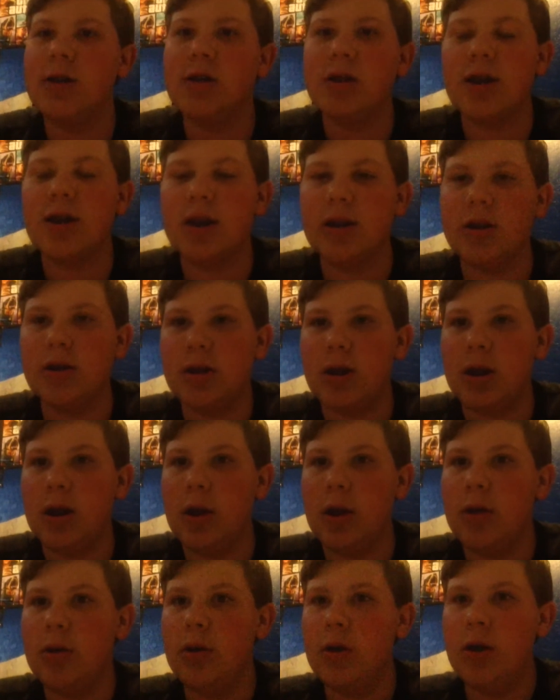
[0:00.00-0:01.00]
since
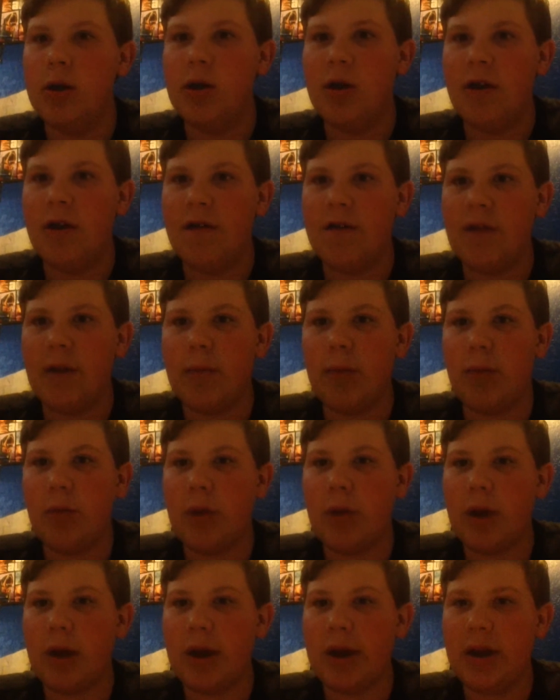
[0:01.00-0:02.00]

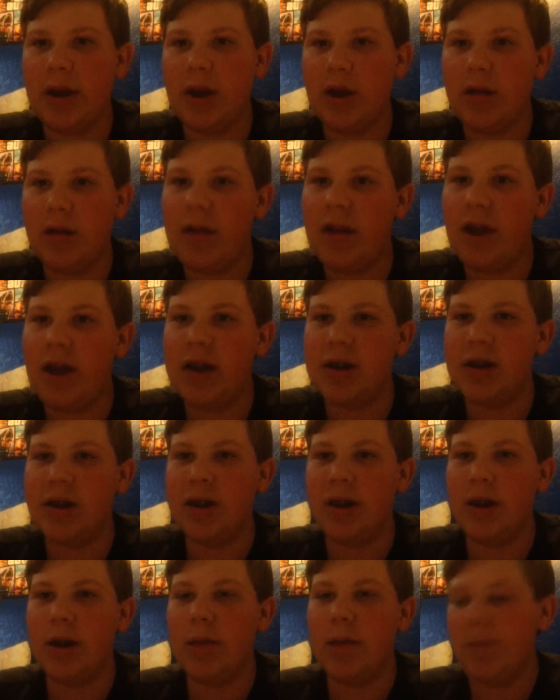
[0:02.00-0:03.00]
February of last
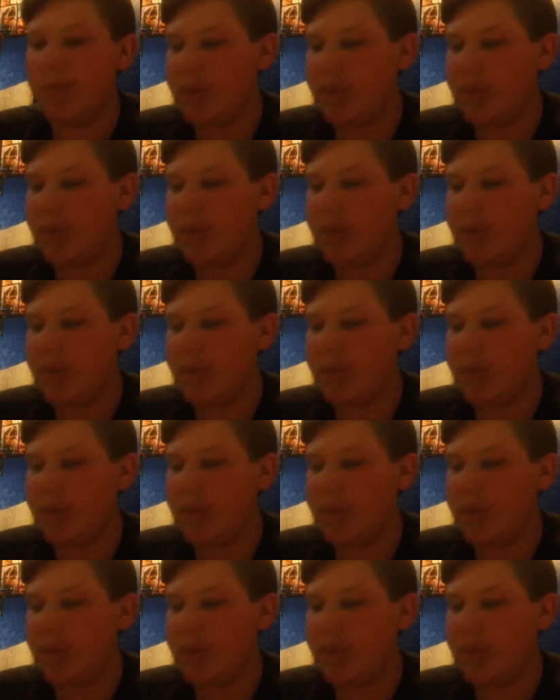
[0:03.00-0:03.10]
year.